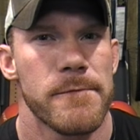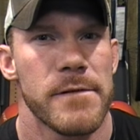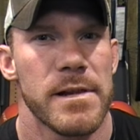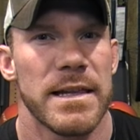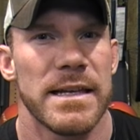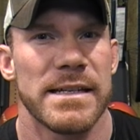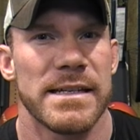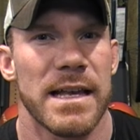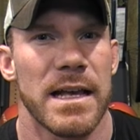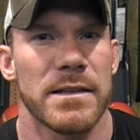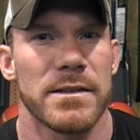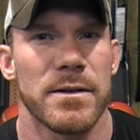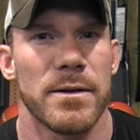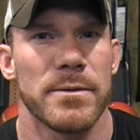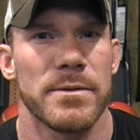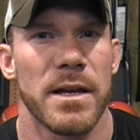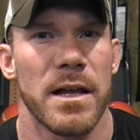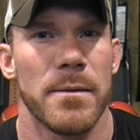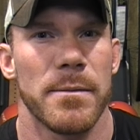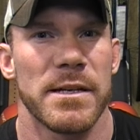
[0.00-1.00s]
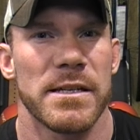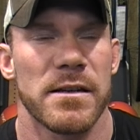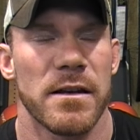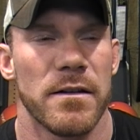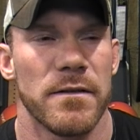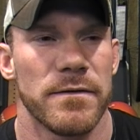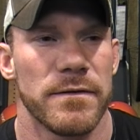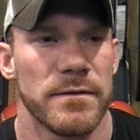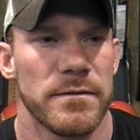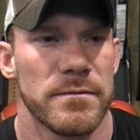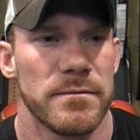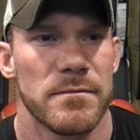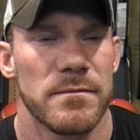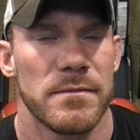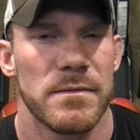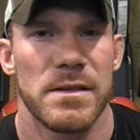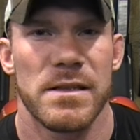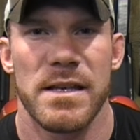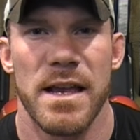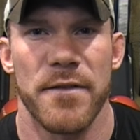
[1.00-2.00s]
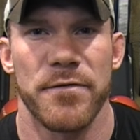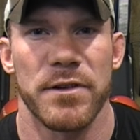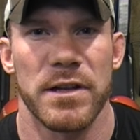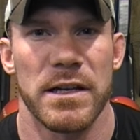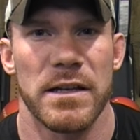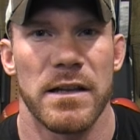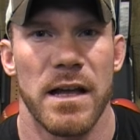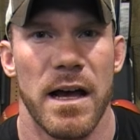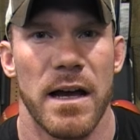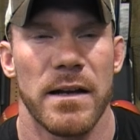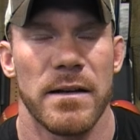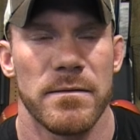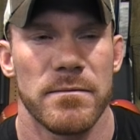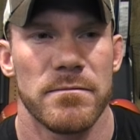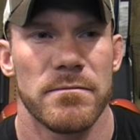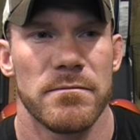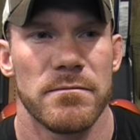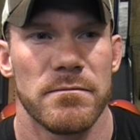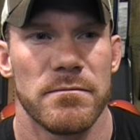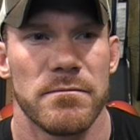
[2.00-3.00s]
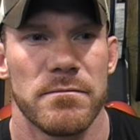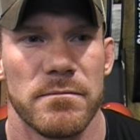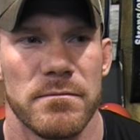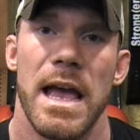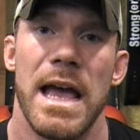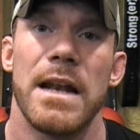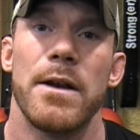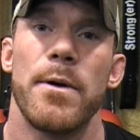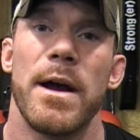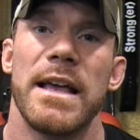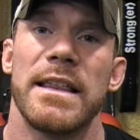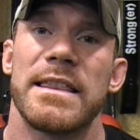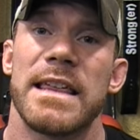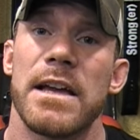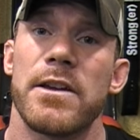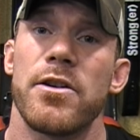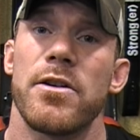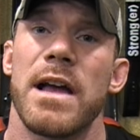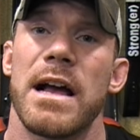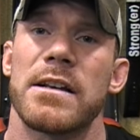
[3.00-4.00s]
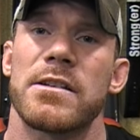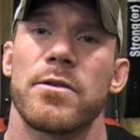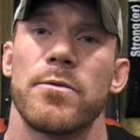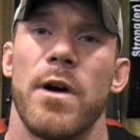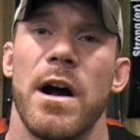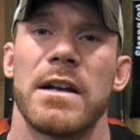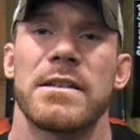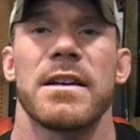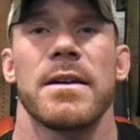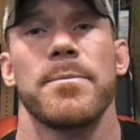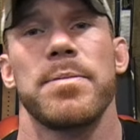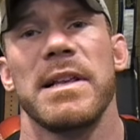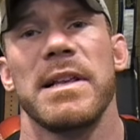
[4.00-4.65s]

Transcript: At least that's what I'm telling myself. It's definitely a lie. Anyway, thank you guys for watching.